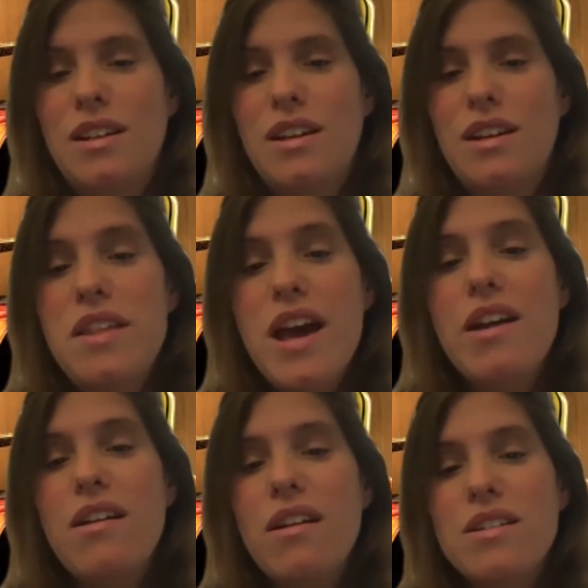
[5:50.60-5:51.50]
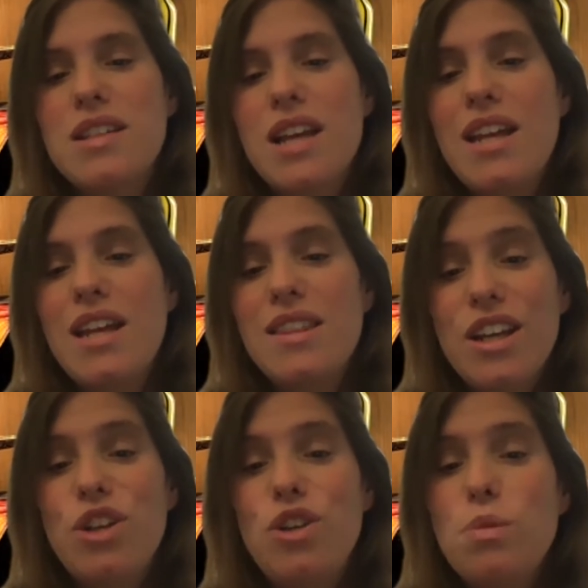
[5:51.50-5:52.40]
they are saying that
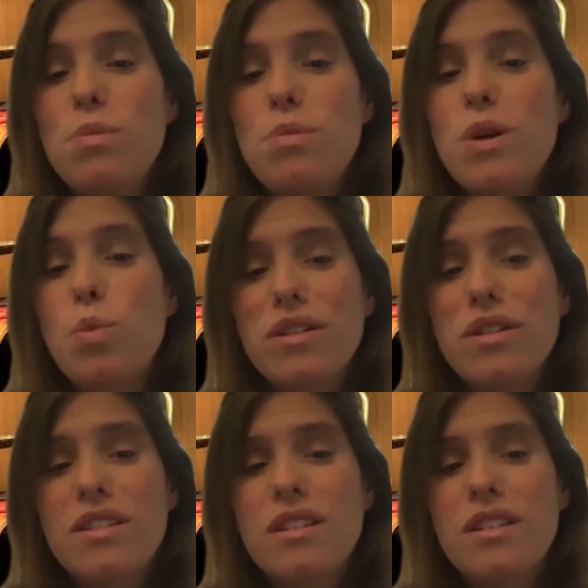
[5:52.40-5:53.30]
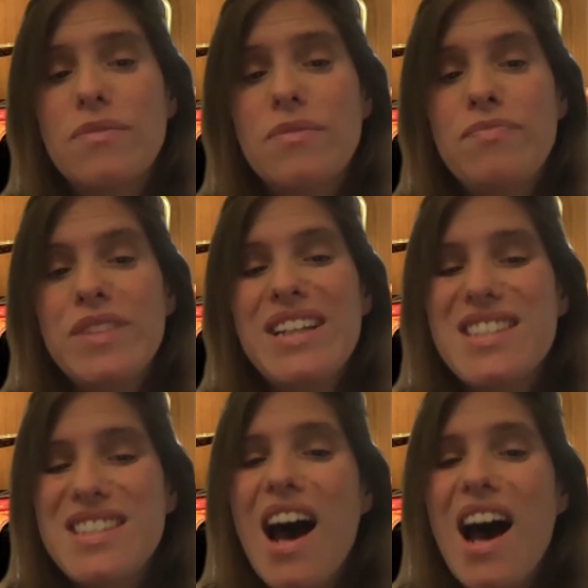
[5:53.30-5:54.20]
human worth is
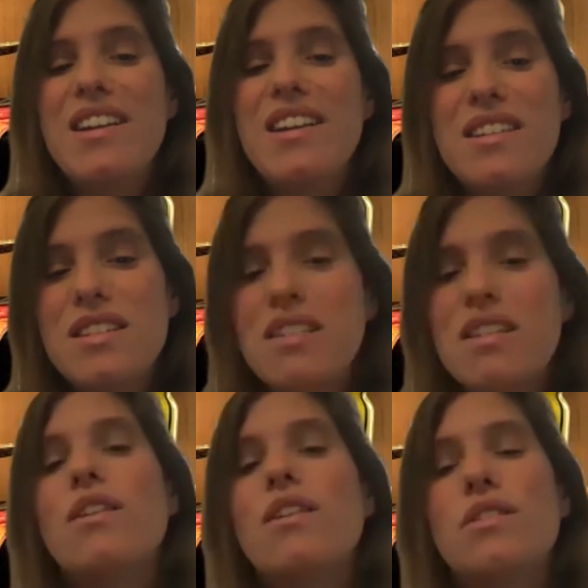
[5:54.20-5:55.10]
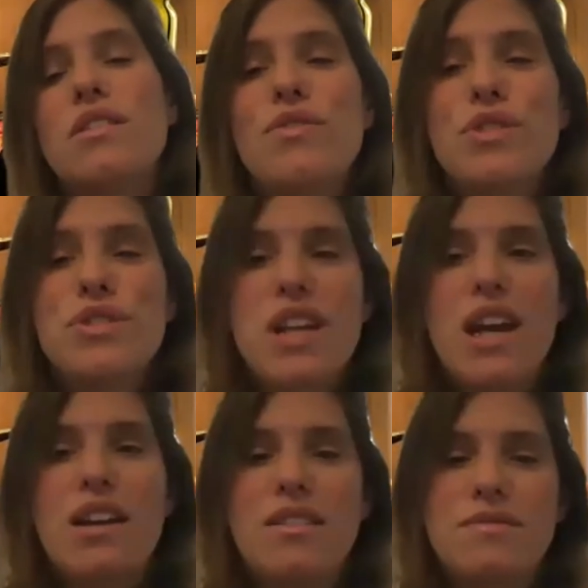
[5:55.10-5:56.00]
tied to the color of your
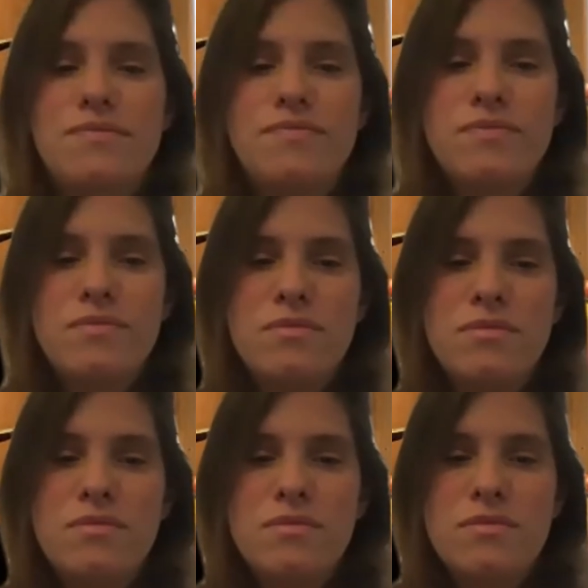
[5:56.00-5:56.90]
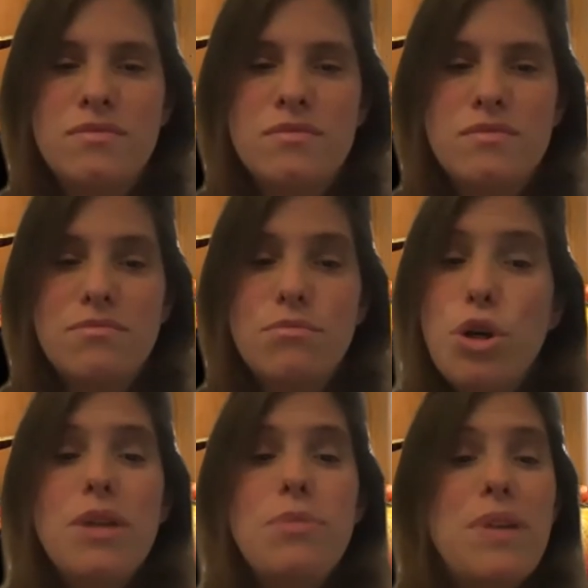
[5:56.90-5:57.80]
skin.
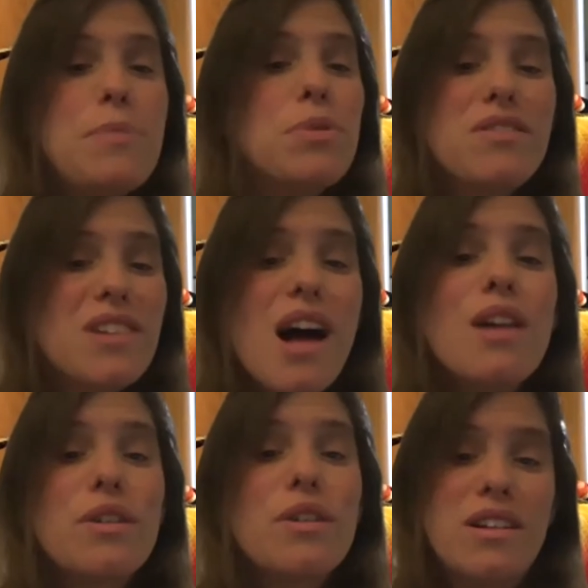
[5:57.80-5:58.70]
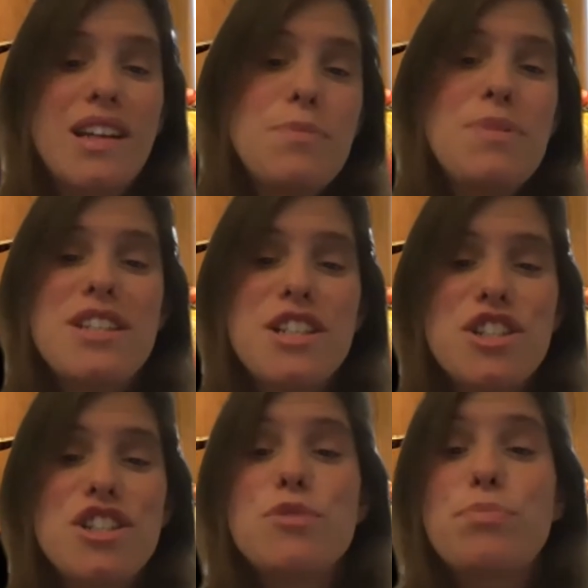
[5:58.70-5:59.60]
Putting people of color in the
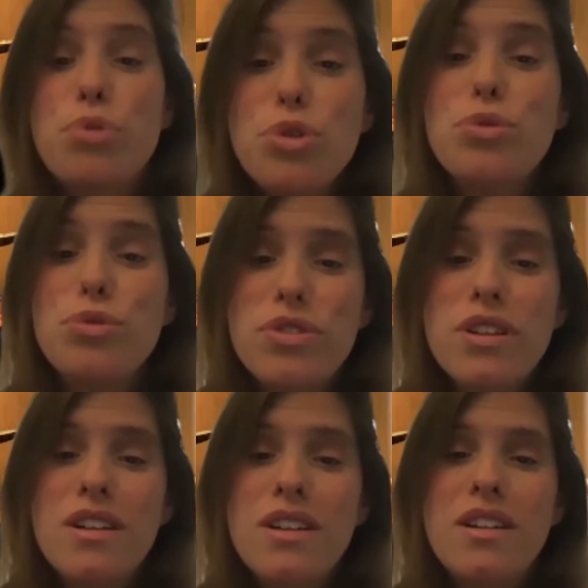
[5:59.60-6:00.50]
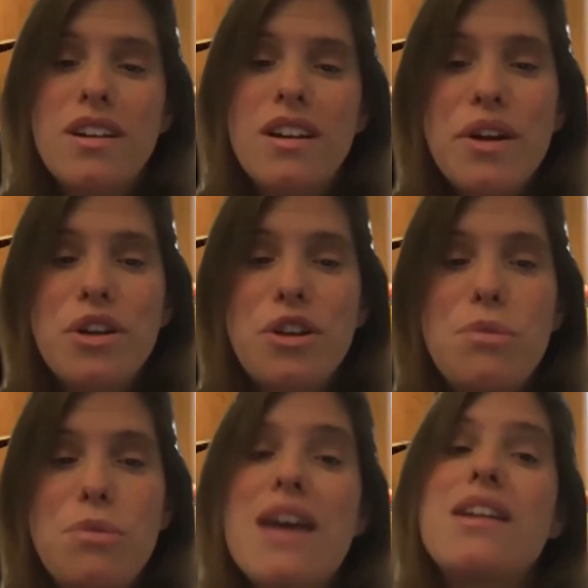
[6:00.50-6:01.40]
position to prove their
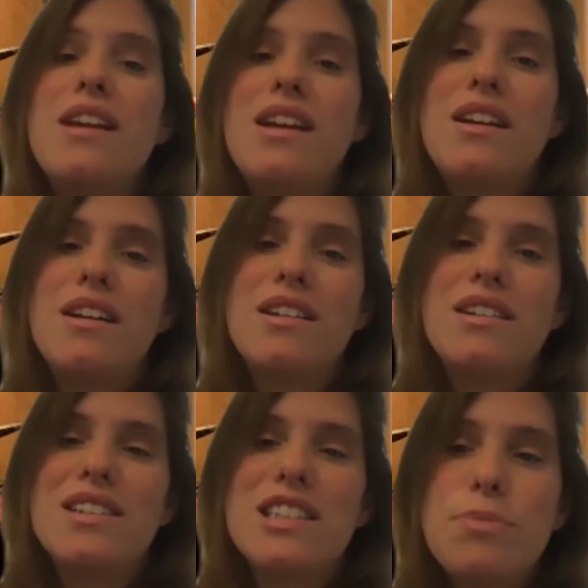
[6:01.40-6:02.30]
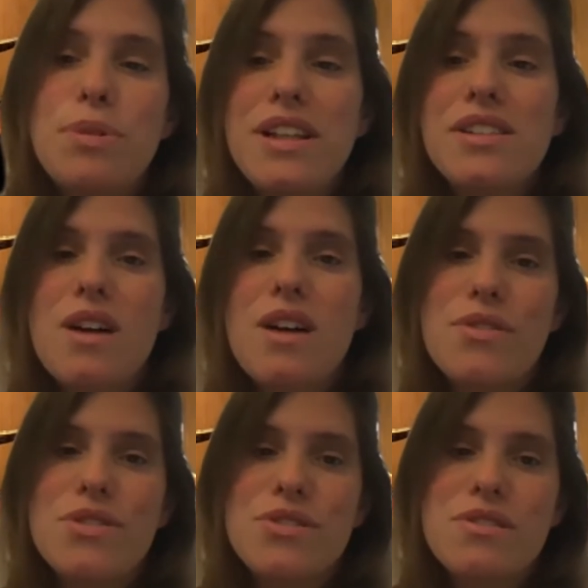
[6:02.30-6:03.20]
humanity to police
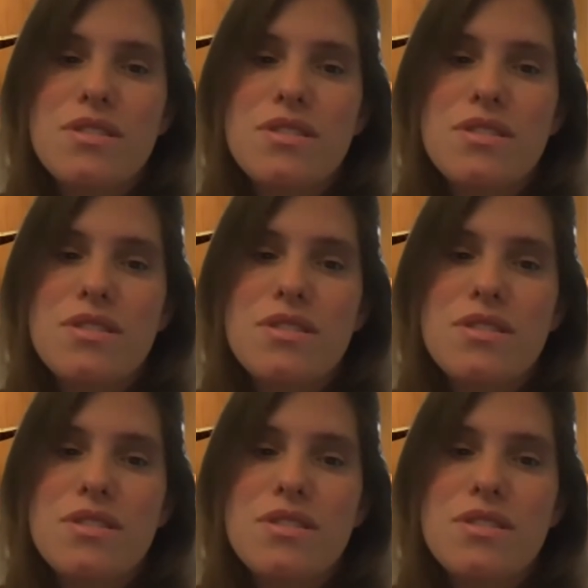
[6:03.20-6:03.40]
officers.